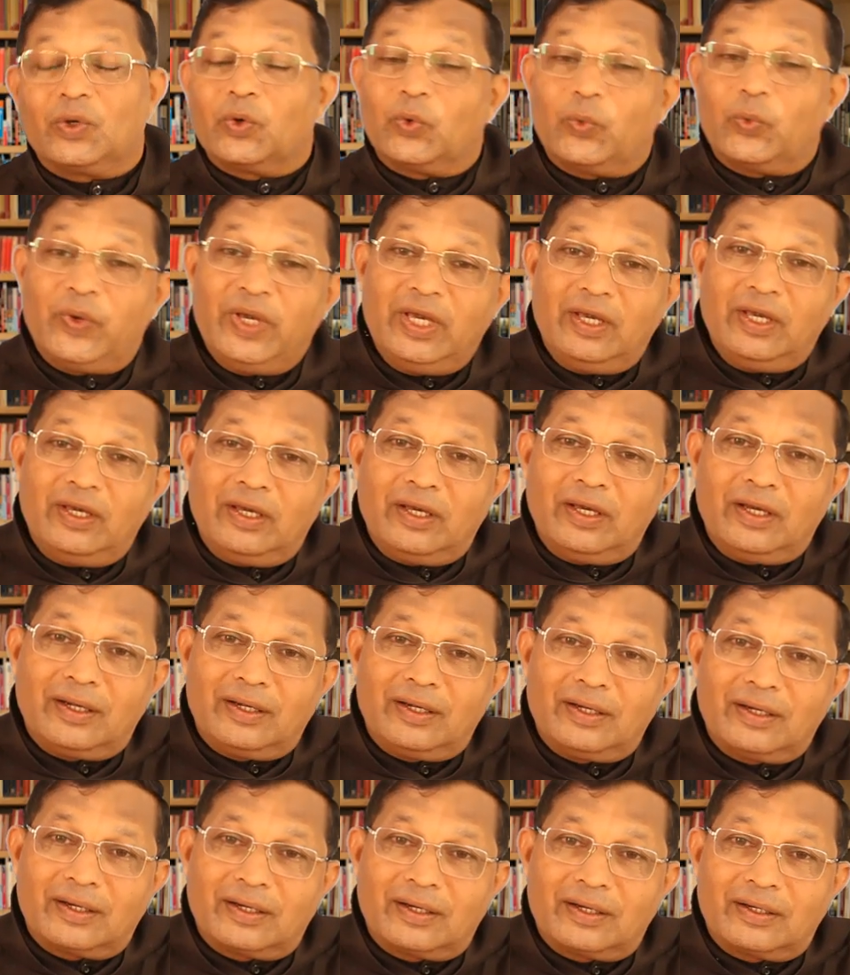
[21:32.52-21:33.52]
We,
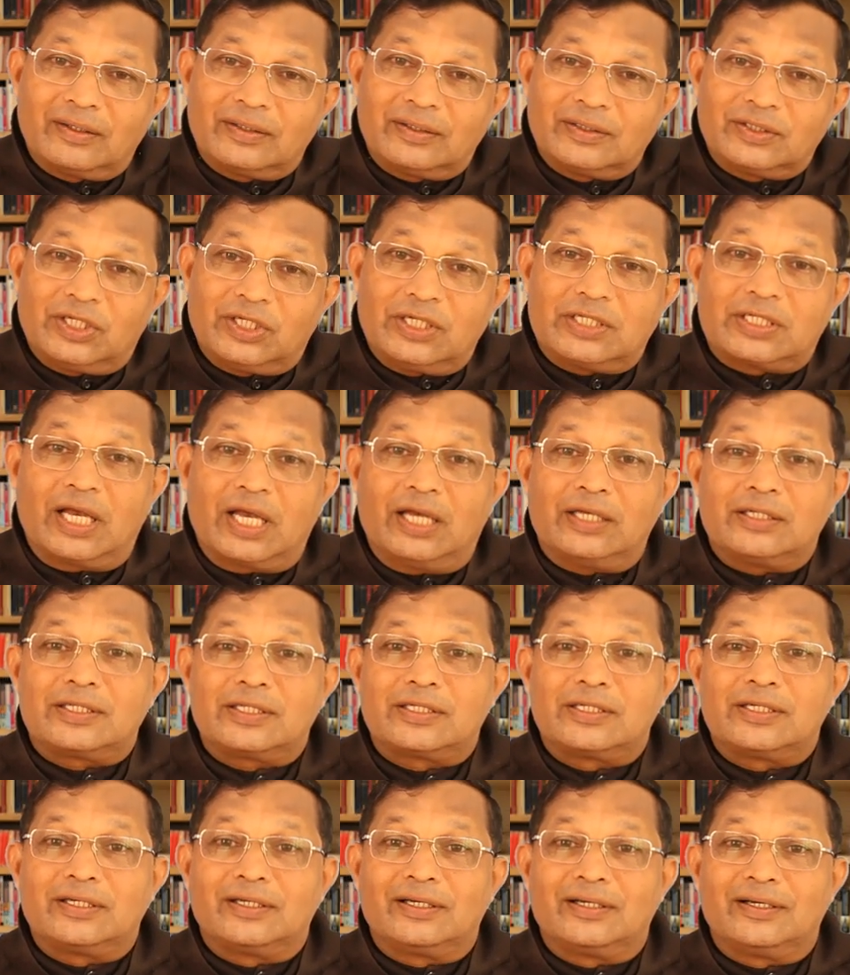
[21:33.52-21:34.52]
she
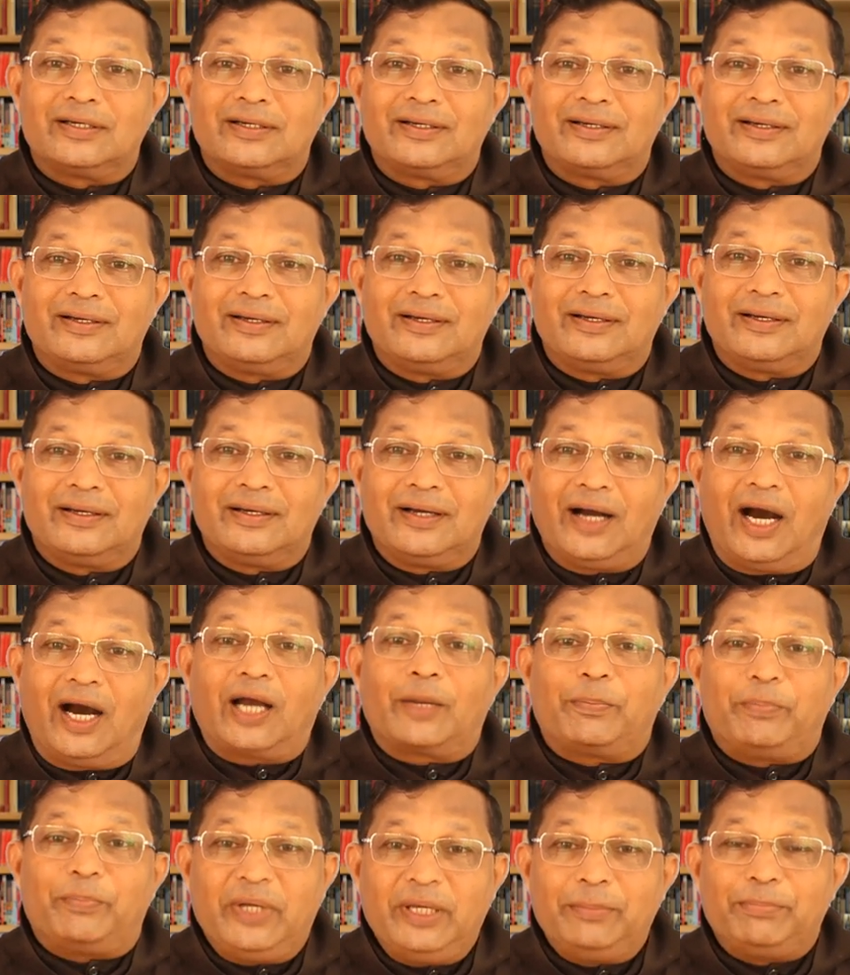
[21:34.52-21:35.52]
says,
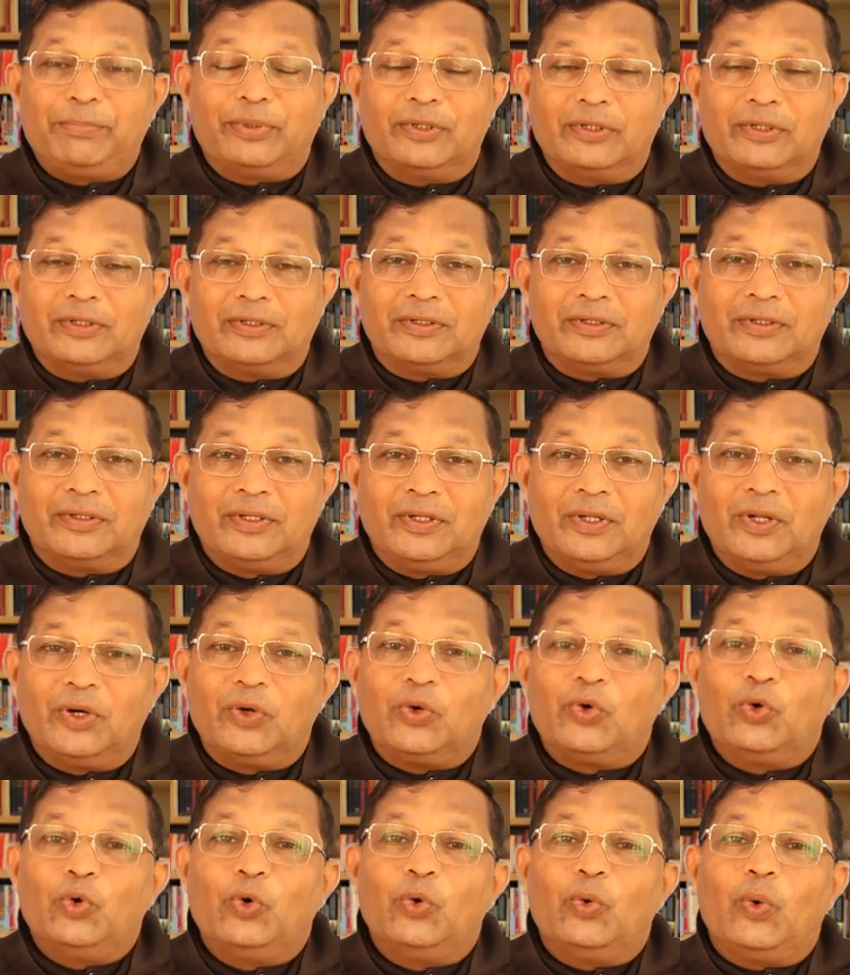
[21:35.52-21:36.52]
are people
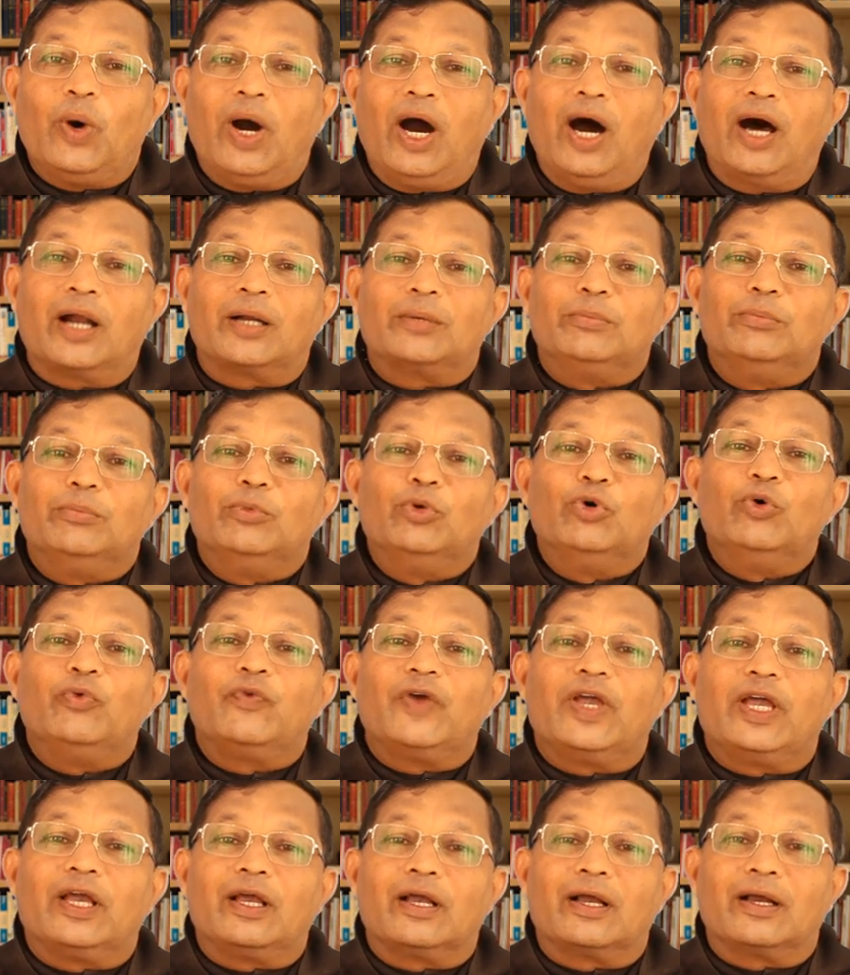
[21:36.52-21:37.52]
who are
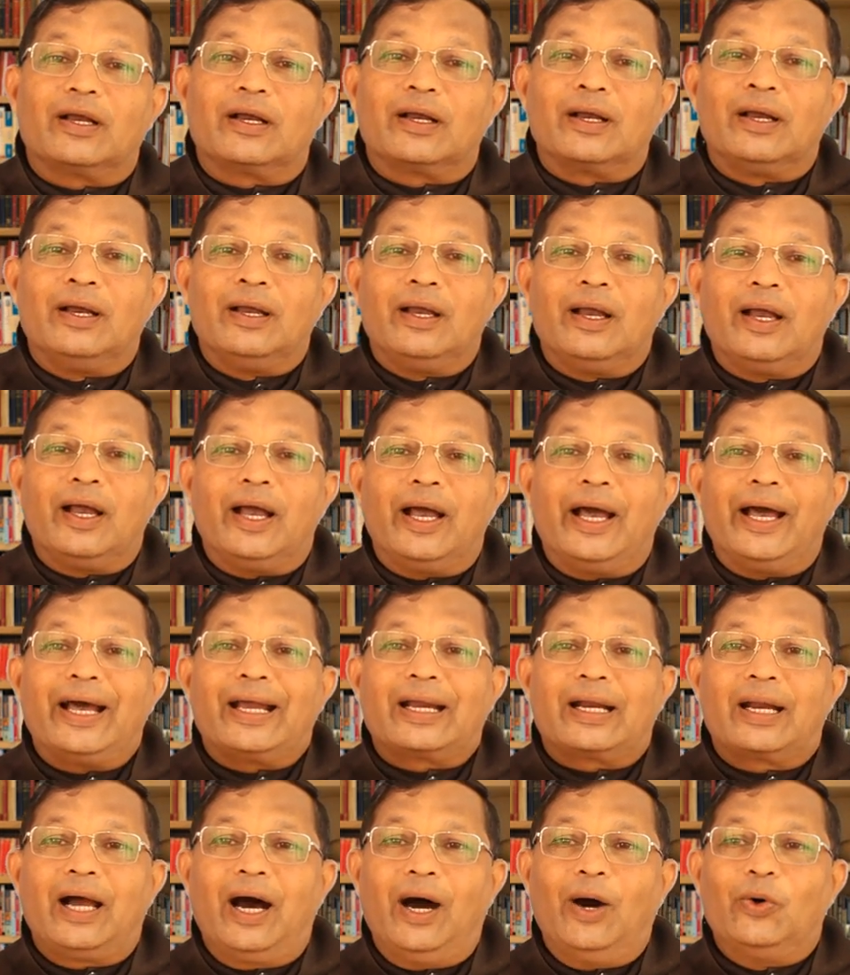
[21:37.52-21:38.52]
moving
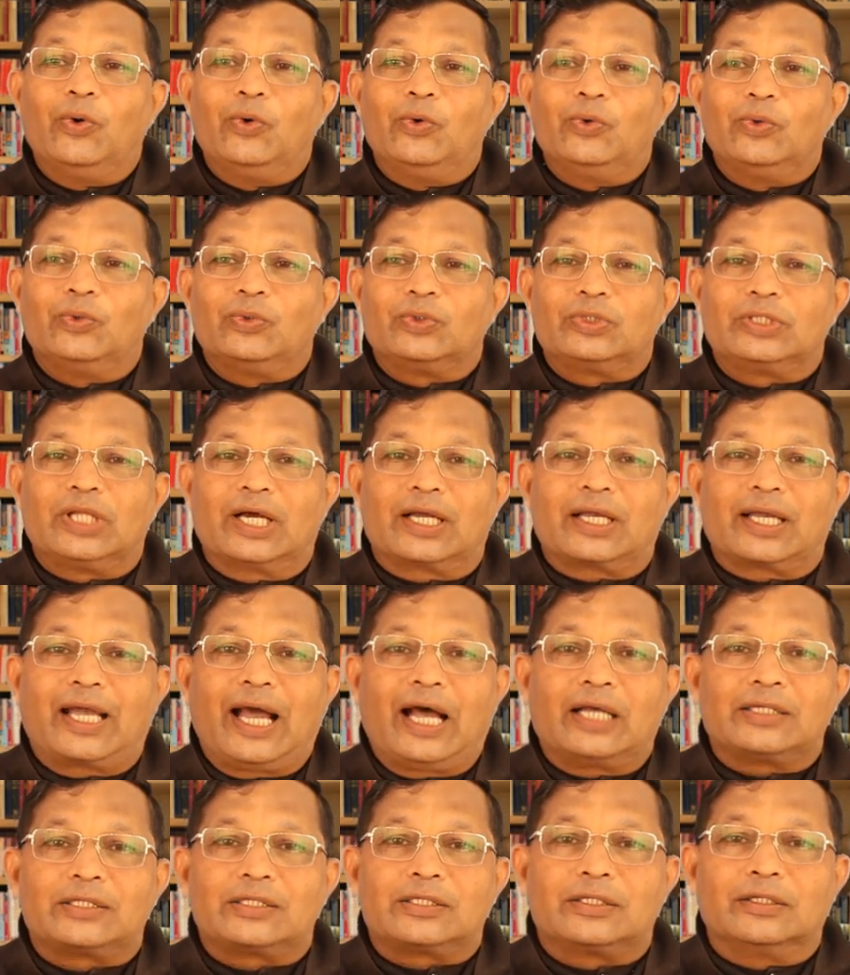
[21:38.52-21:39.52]
around the
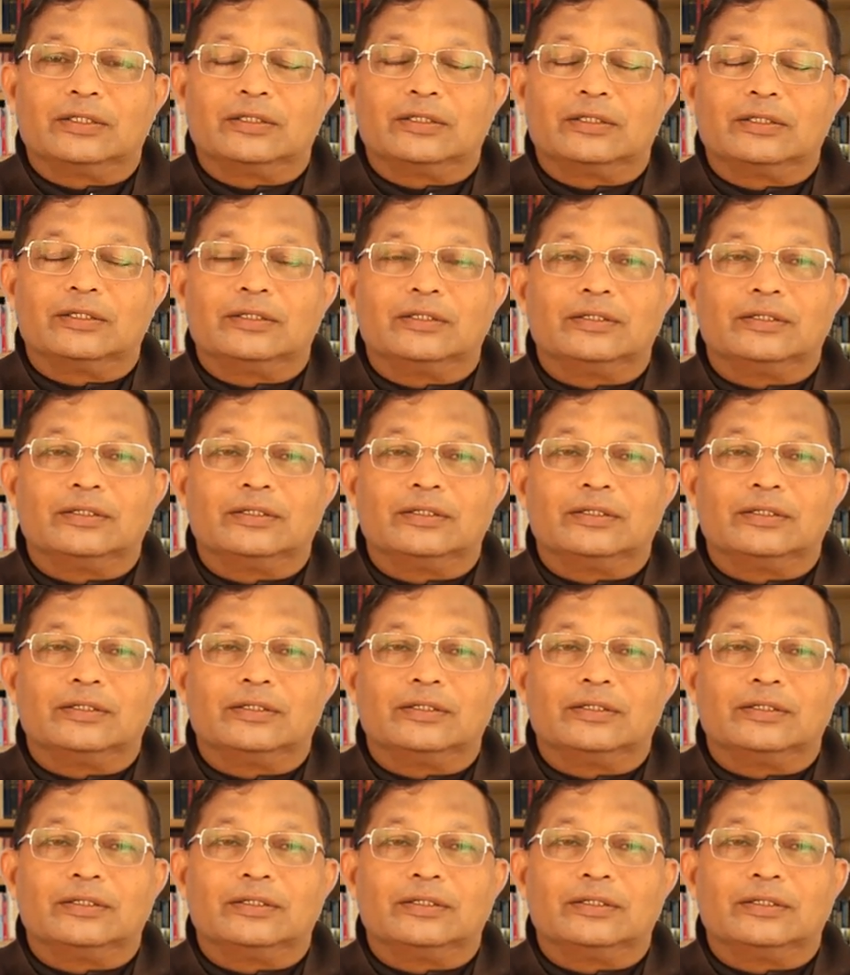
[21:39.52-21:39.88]
castle,